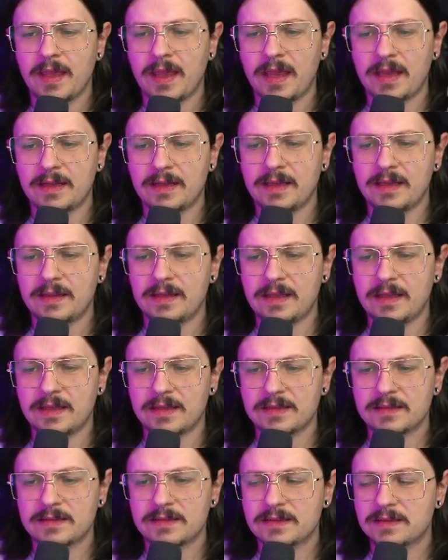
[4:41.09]
and in the
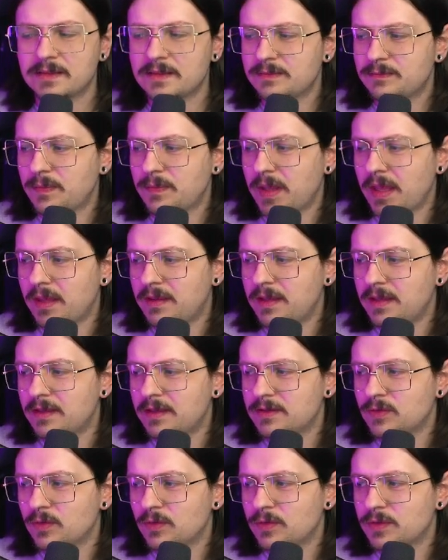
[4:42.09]

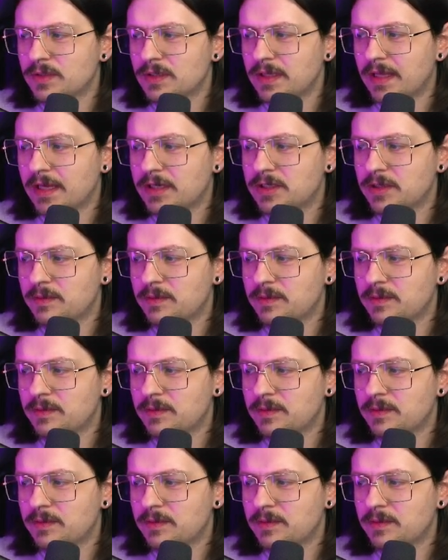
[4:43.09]
sort of selection